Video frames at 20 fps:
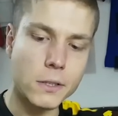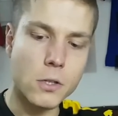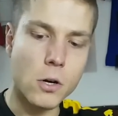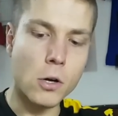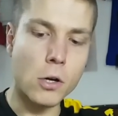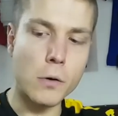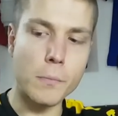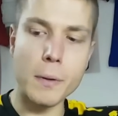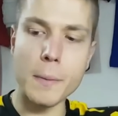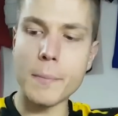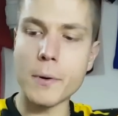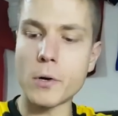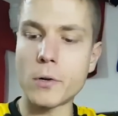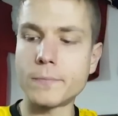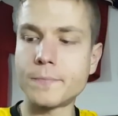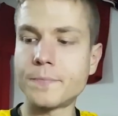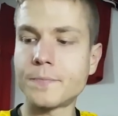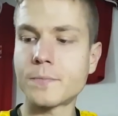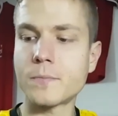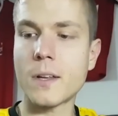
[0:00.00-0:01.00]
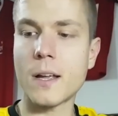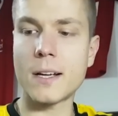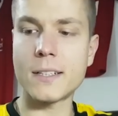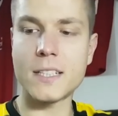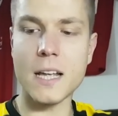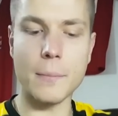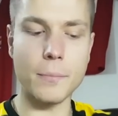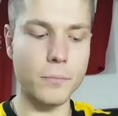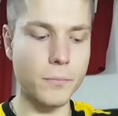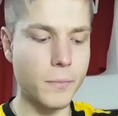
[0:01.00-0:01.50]
other people
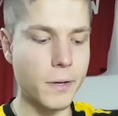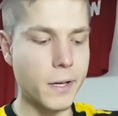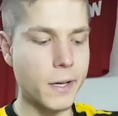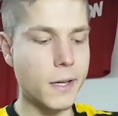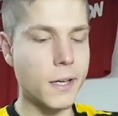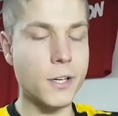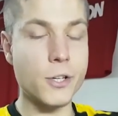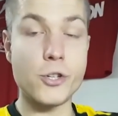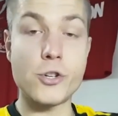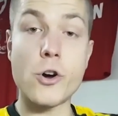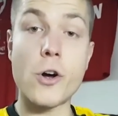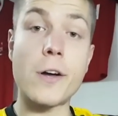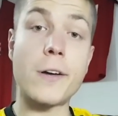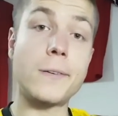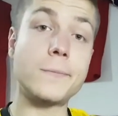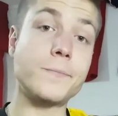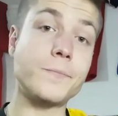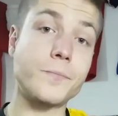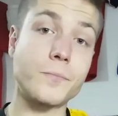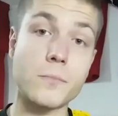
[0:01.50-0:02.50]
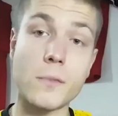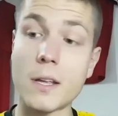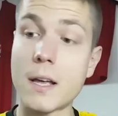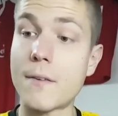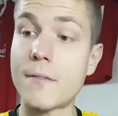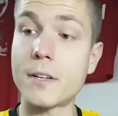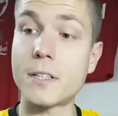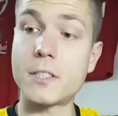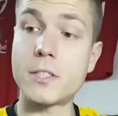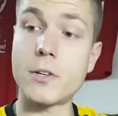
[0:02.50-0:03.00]
except me enjoy
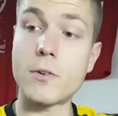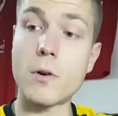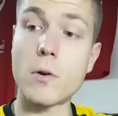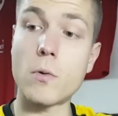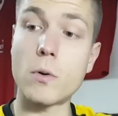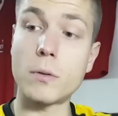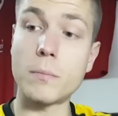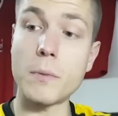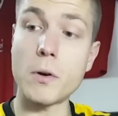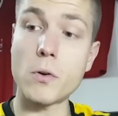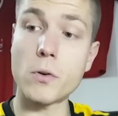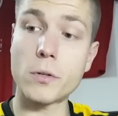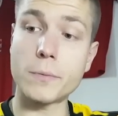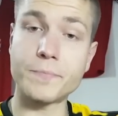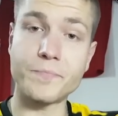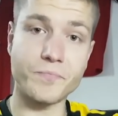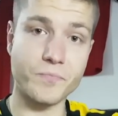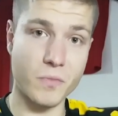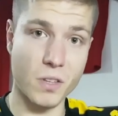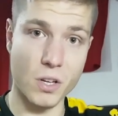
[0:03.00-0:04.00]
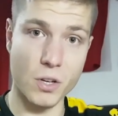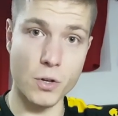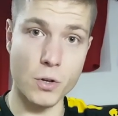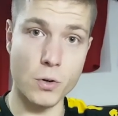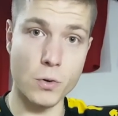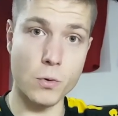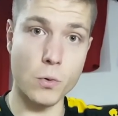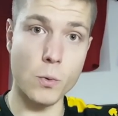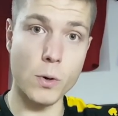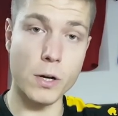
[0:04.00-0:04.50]
having cereal with milk.
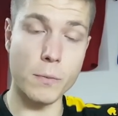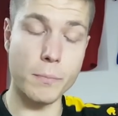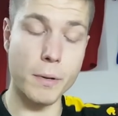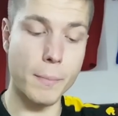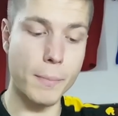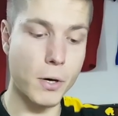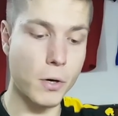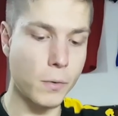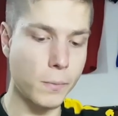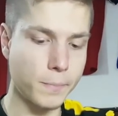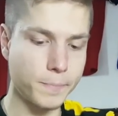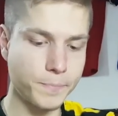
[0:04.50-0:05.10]
You weird people.